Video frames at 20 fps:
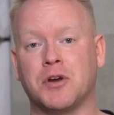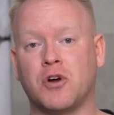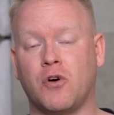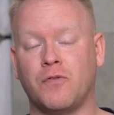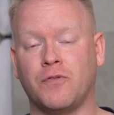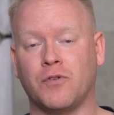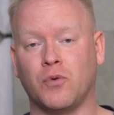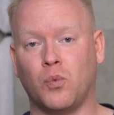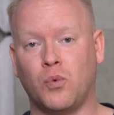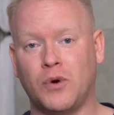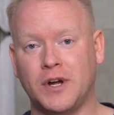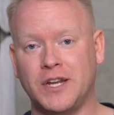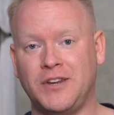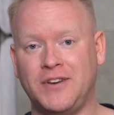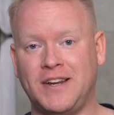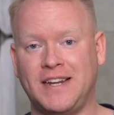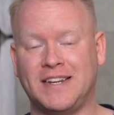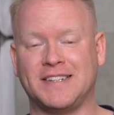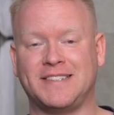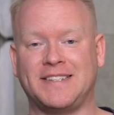go over what you
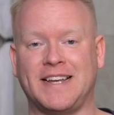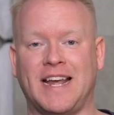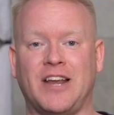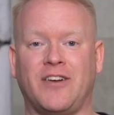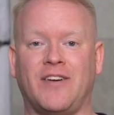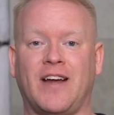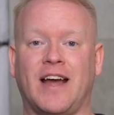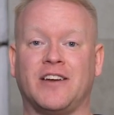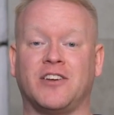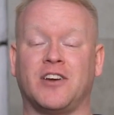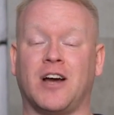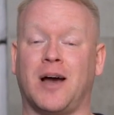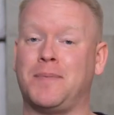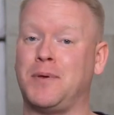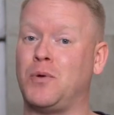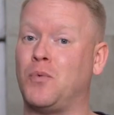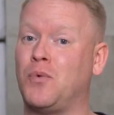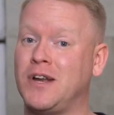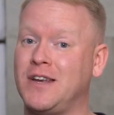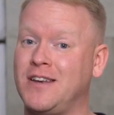need to say in your ad
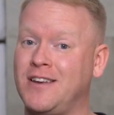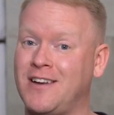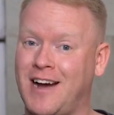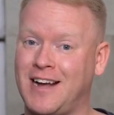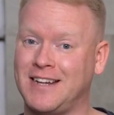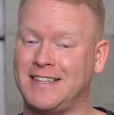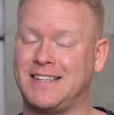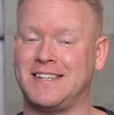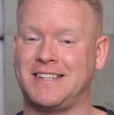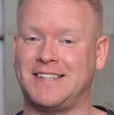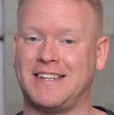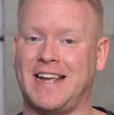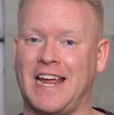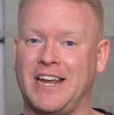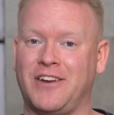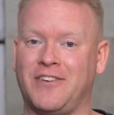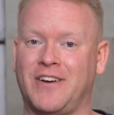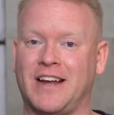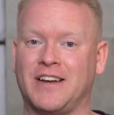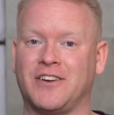copy, what not to say in
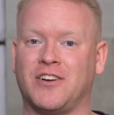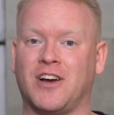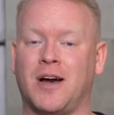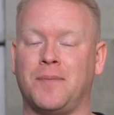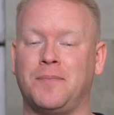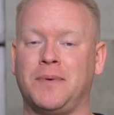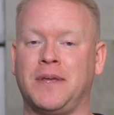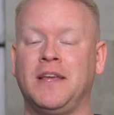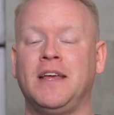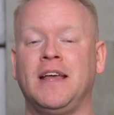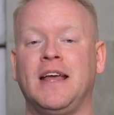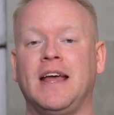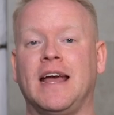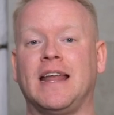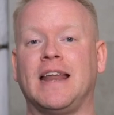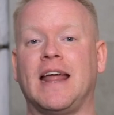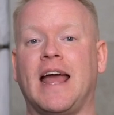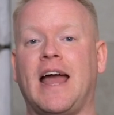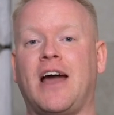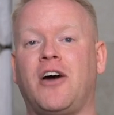your ad copy,
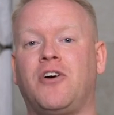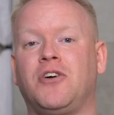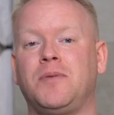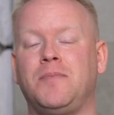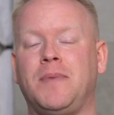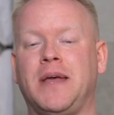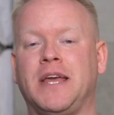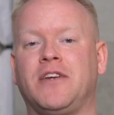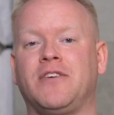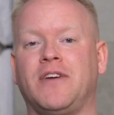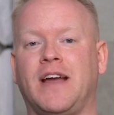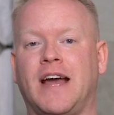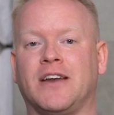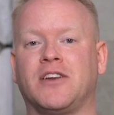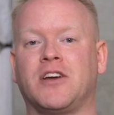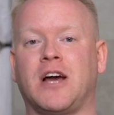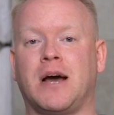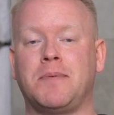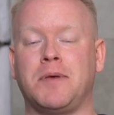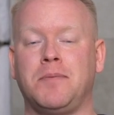and how to make your ad
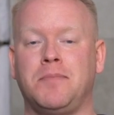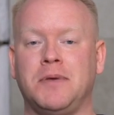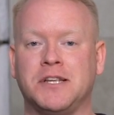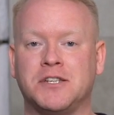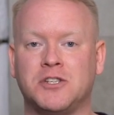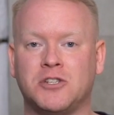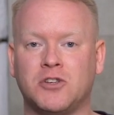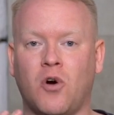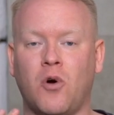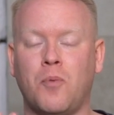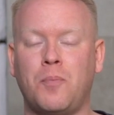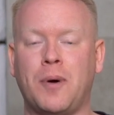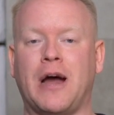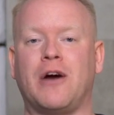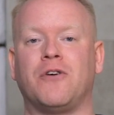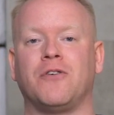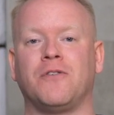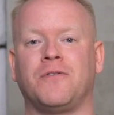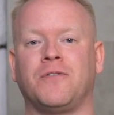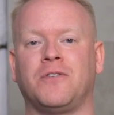copy be so
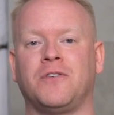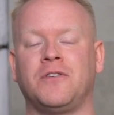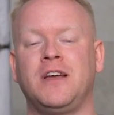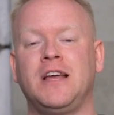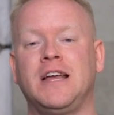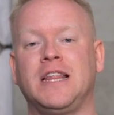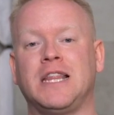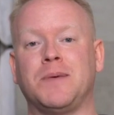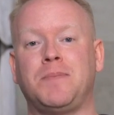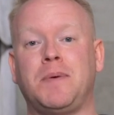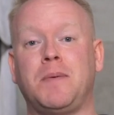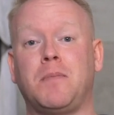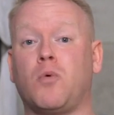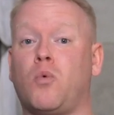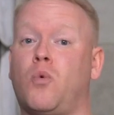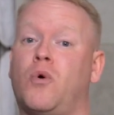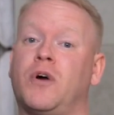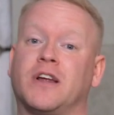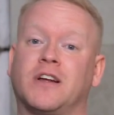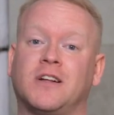powerful that people
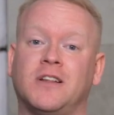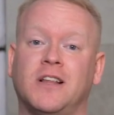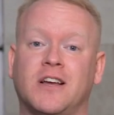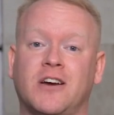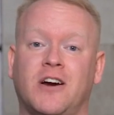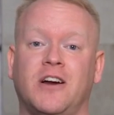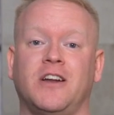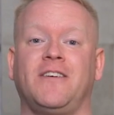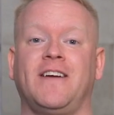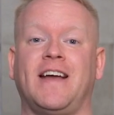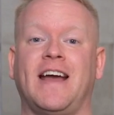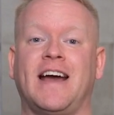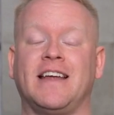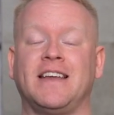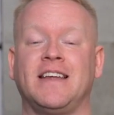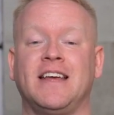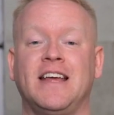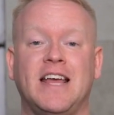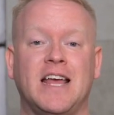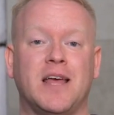wanna click on your
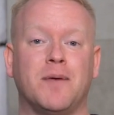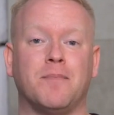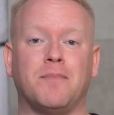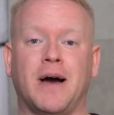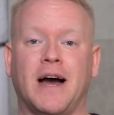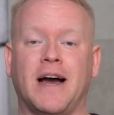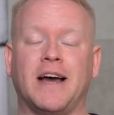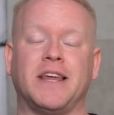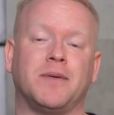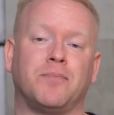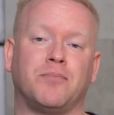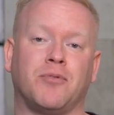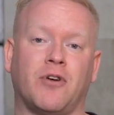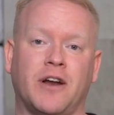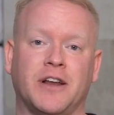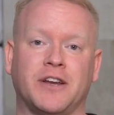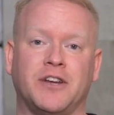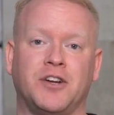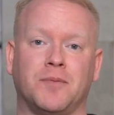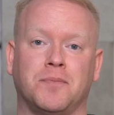ad and buy the
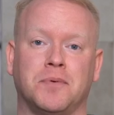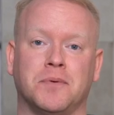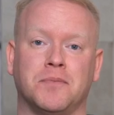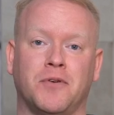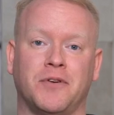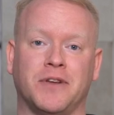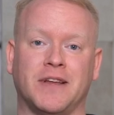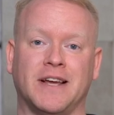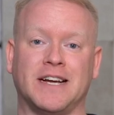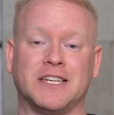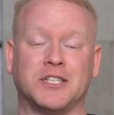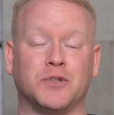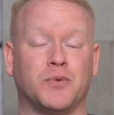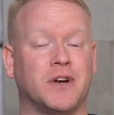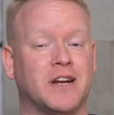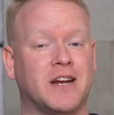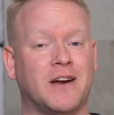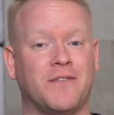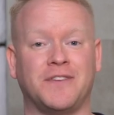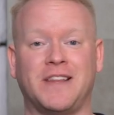product you're promoting, guys. So we're
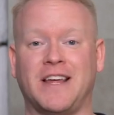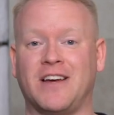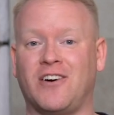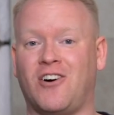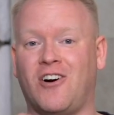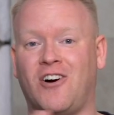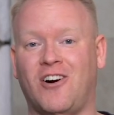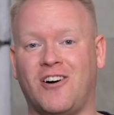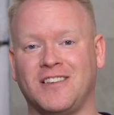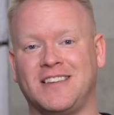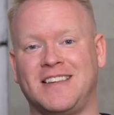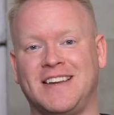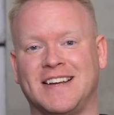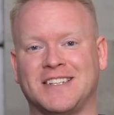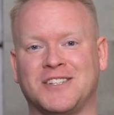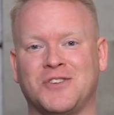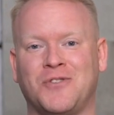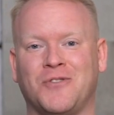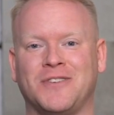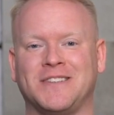gonna cover that all in the
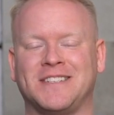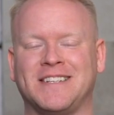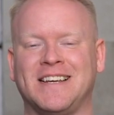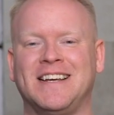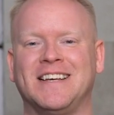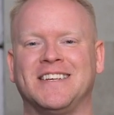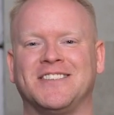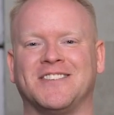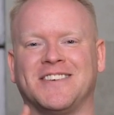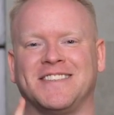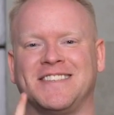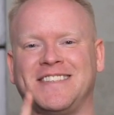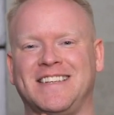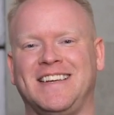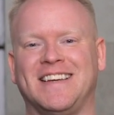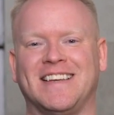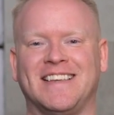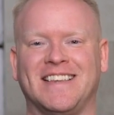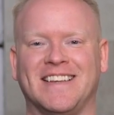next course, so I'll see you in